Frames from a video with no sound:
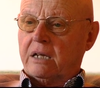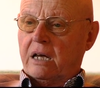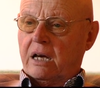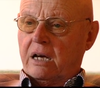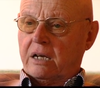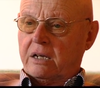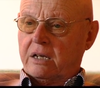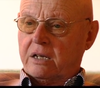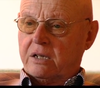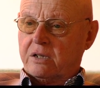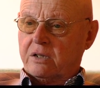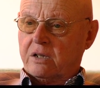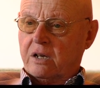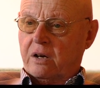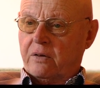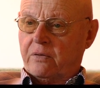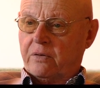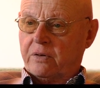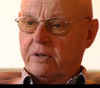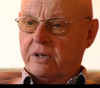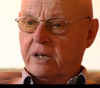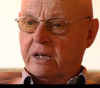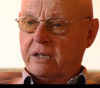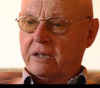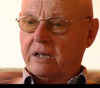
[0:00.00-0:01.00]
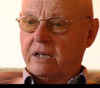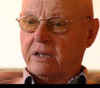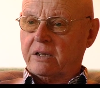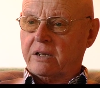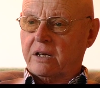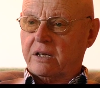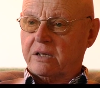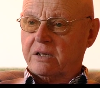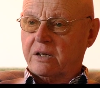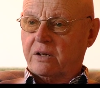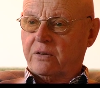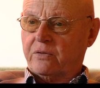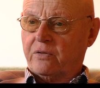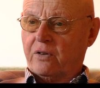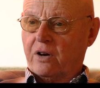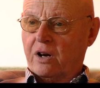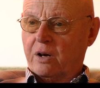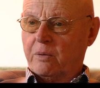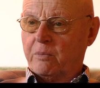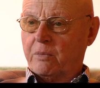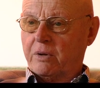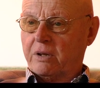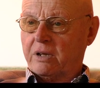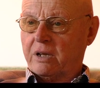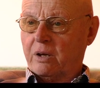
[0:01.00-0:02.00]
I discovered that in this
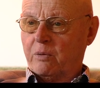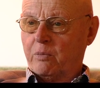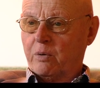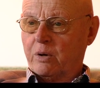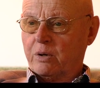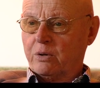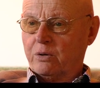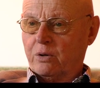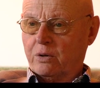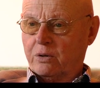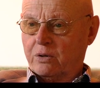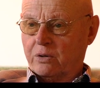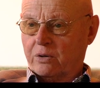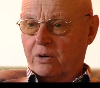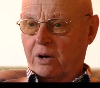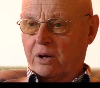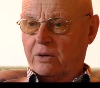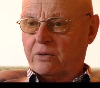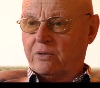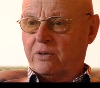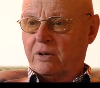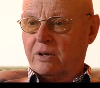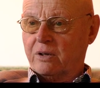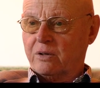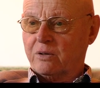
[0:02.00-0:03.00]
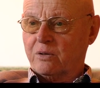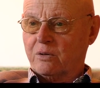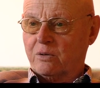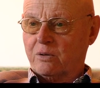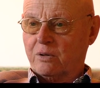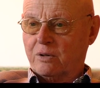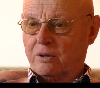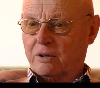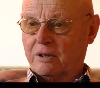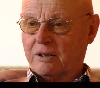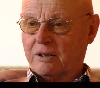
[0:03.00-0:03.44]
environment they were not the right things to do.